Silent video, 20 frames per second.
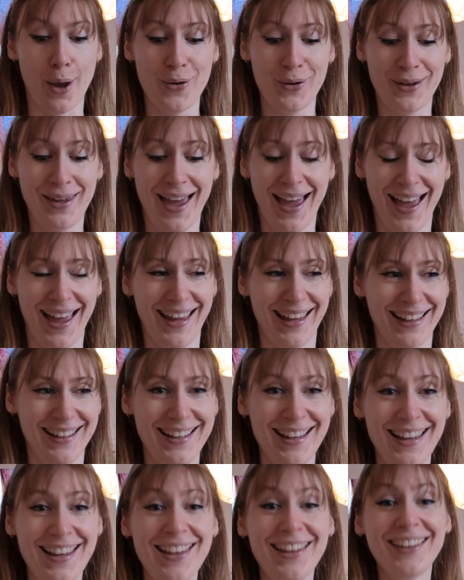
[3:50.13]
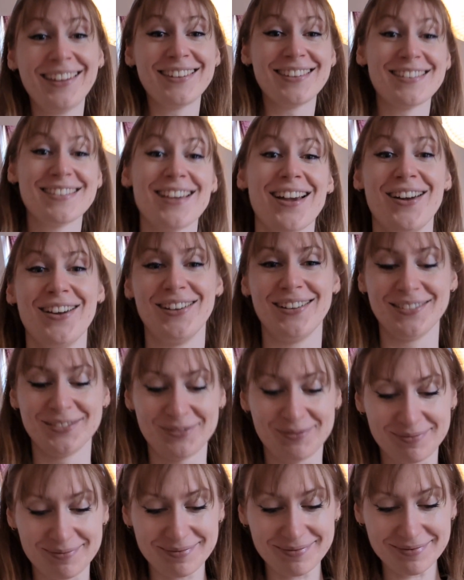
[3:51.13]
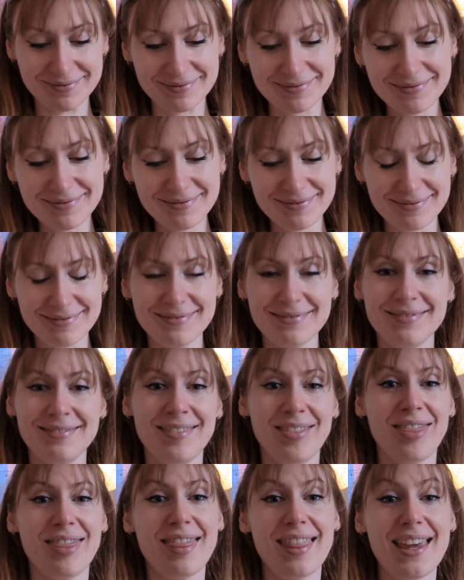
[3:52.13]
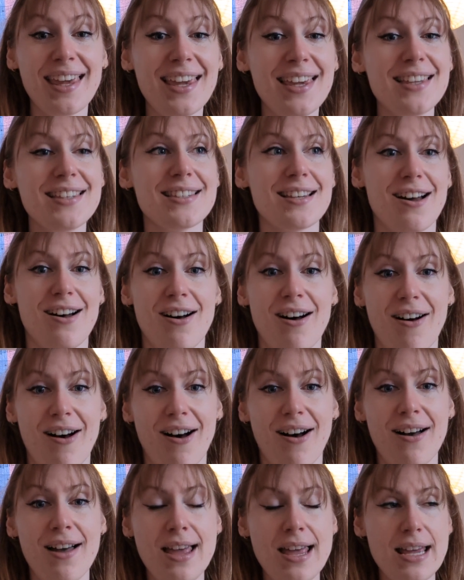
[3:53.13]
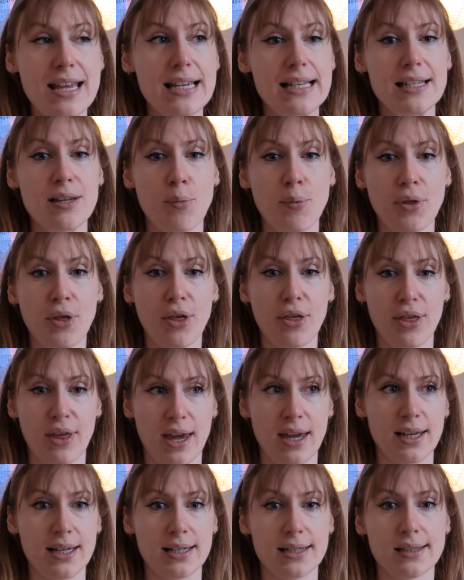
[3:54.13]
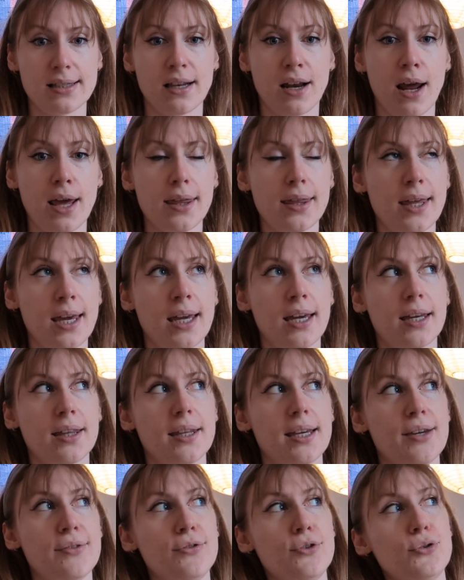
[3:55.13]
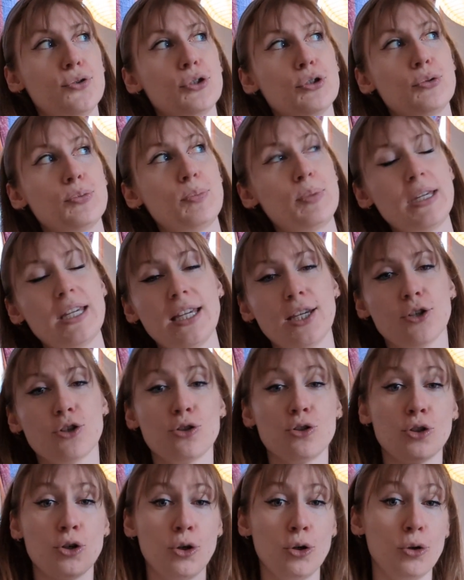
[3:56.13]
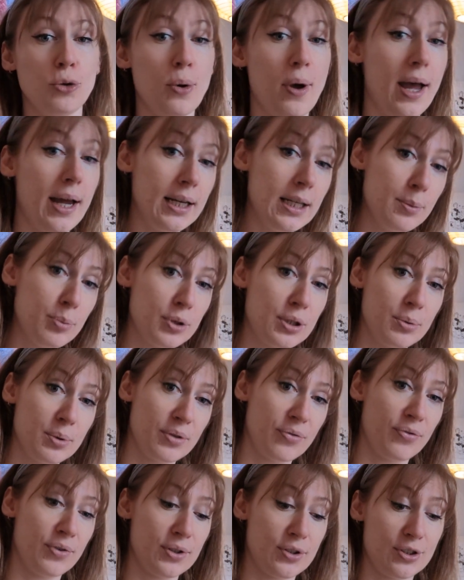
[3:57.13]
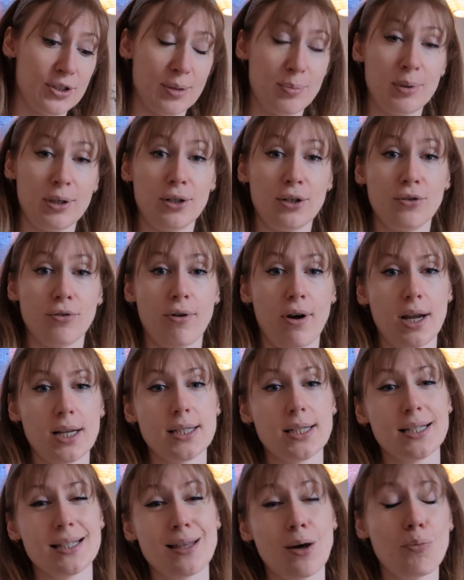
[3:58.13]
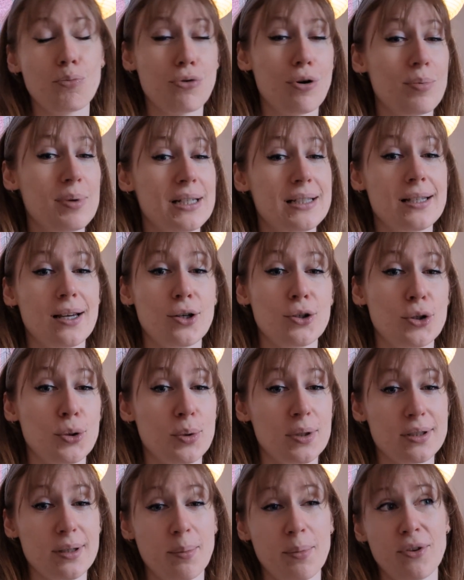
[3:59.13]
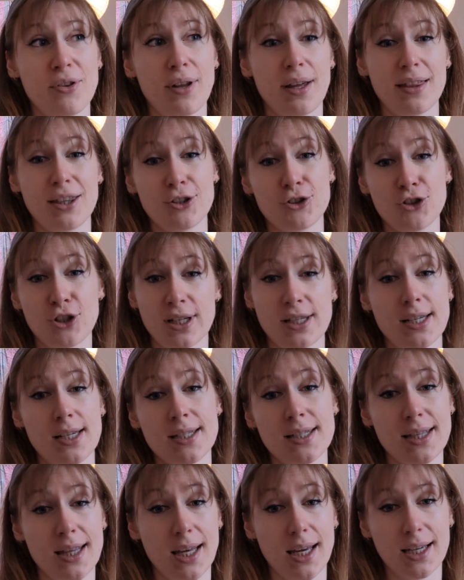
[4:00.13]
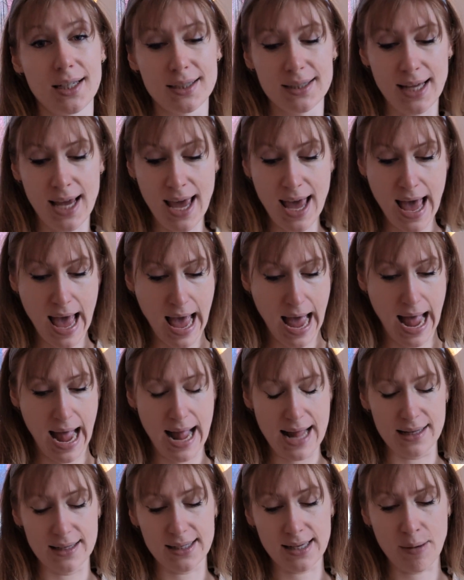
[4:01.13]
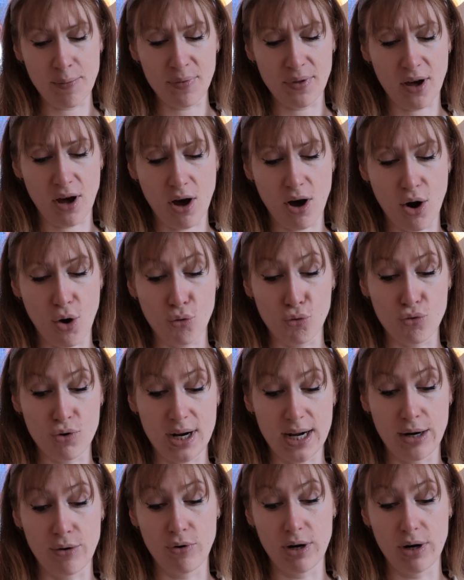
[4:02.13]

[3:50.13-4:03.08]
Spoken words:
Okay, so these are some of the things that I think that if you speak to anybody with vestibular neuritis, they'll probably tell you are some of like the shittest things, and some that are really,